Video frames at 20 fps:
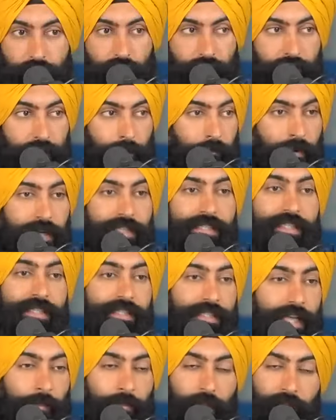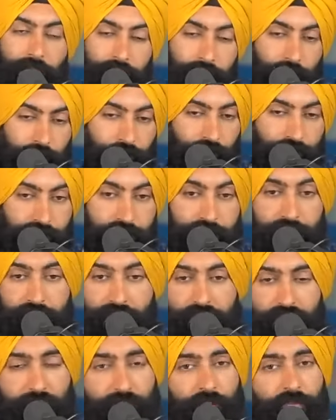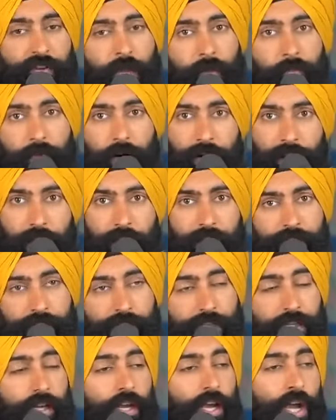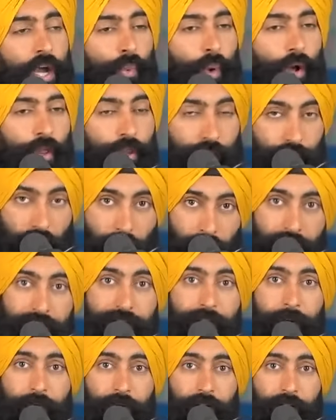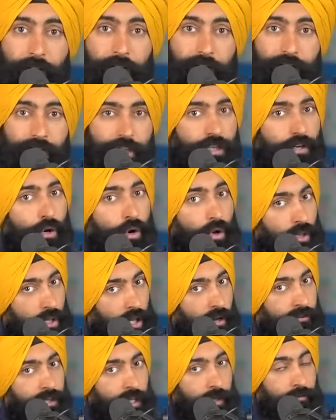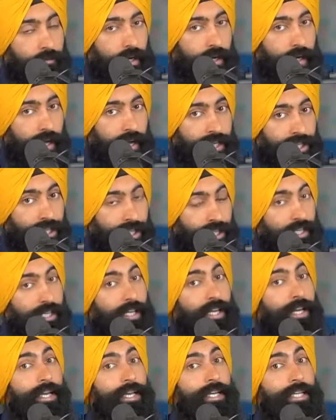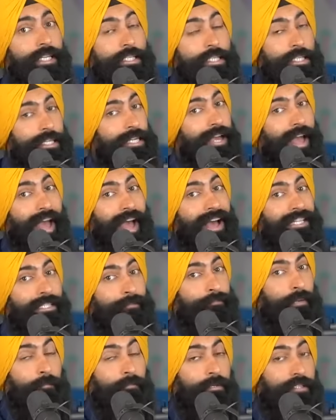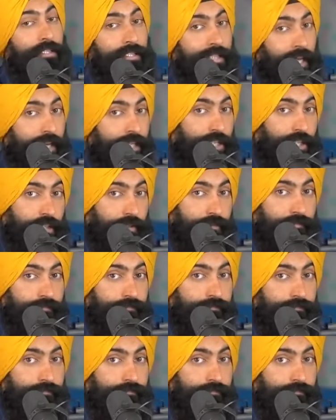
And the best example I can give you of this is think of Kim Kardashian. Whether you hate Kim Kardashian or love Kim Kardashian, she has people's attention.